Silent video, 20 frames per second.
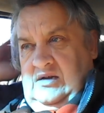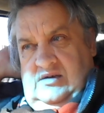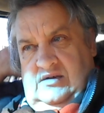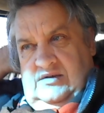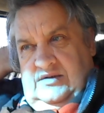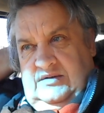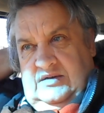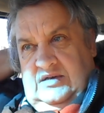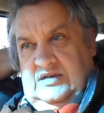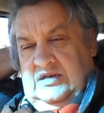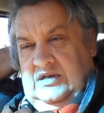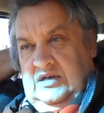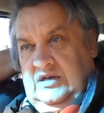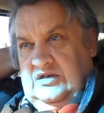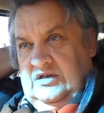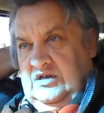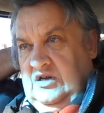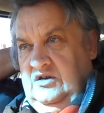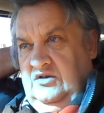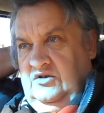
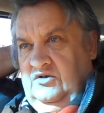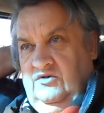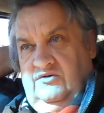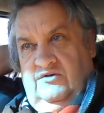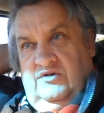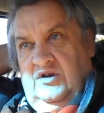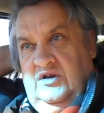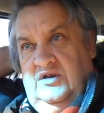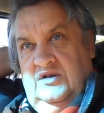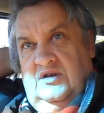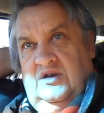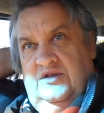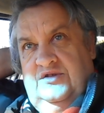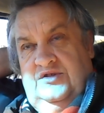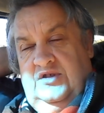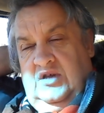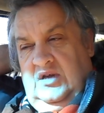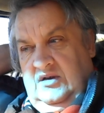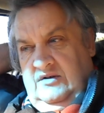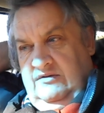16 degrees, I
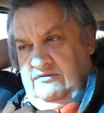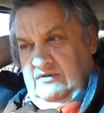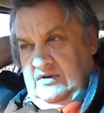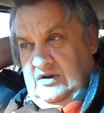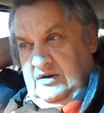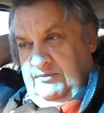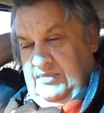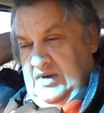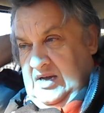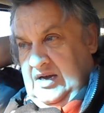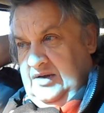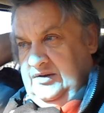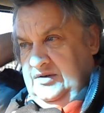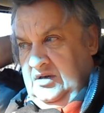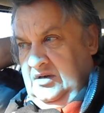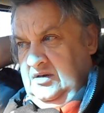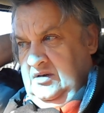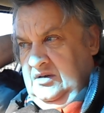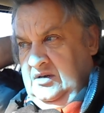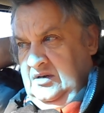think, around about.
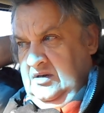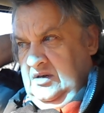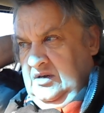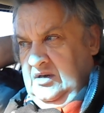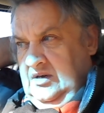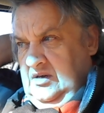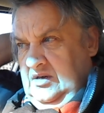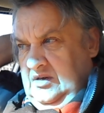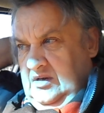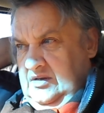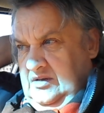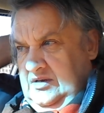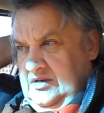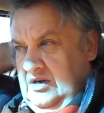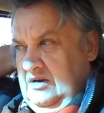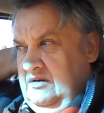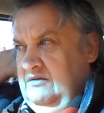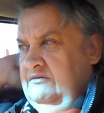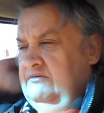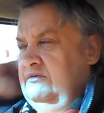
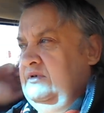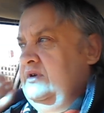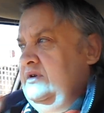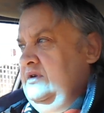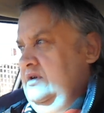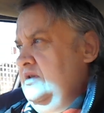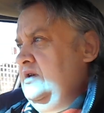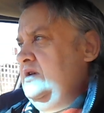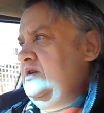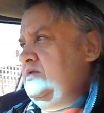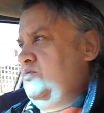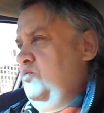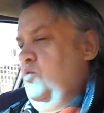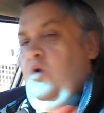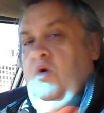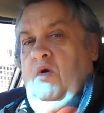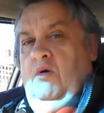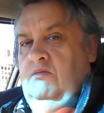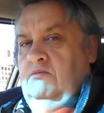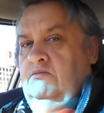So it is
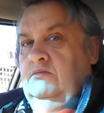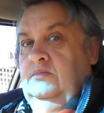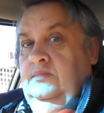warm.